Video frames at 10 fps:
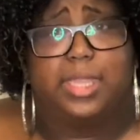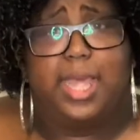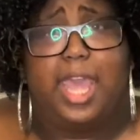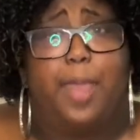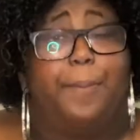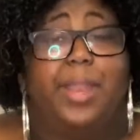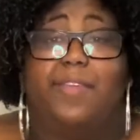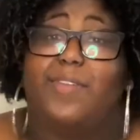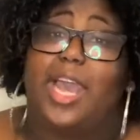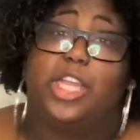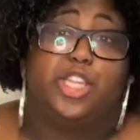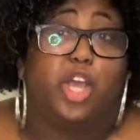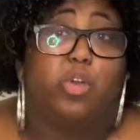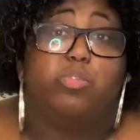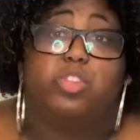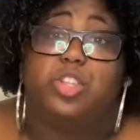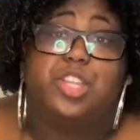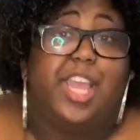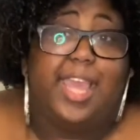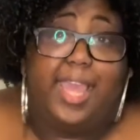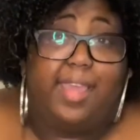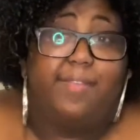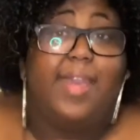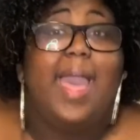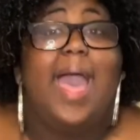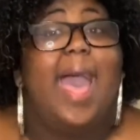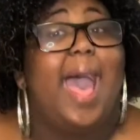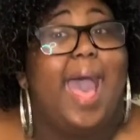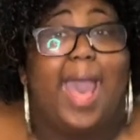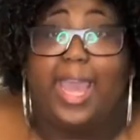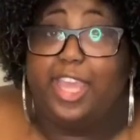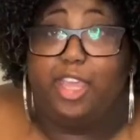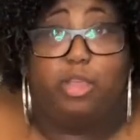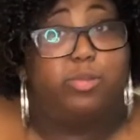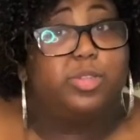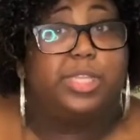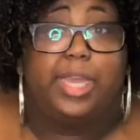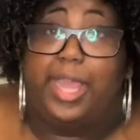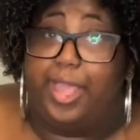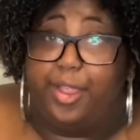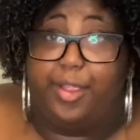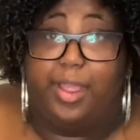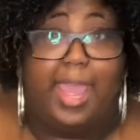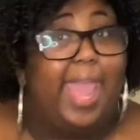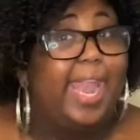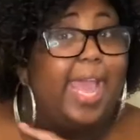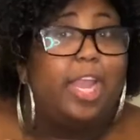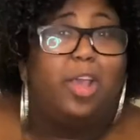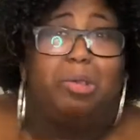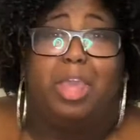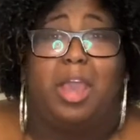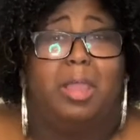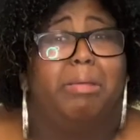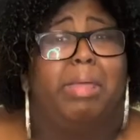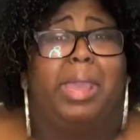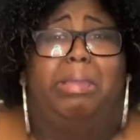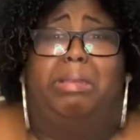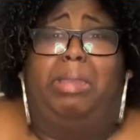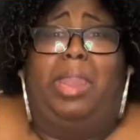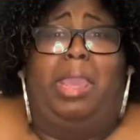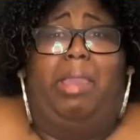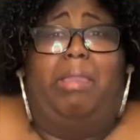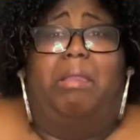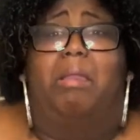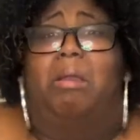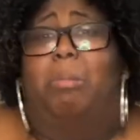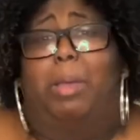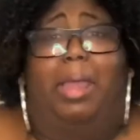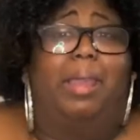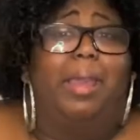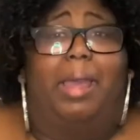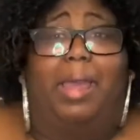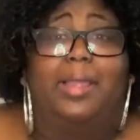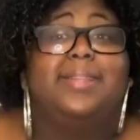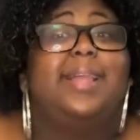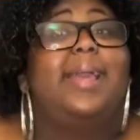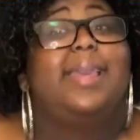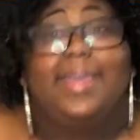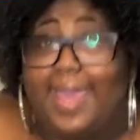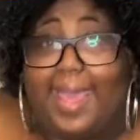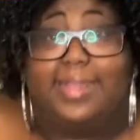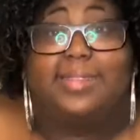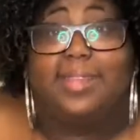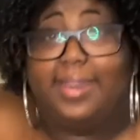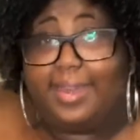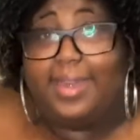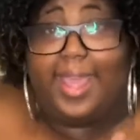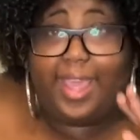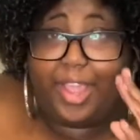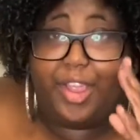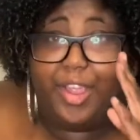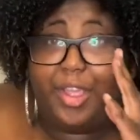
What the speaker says: that. But if I don't shave, I use Nair. And I know y'all are like, Nair? Oh my God. Yes, Nair.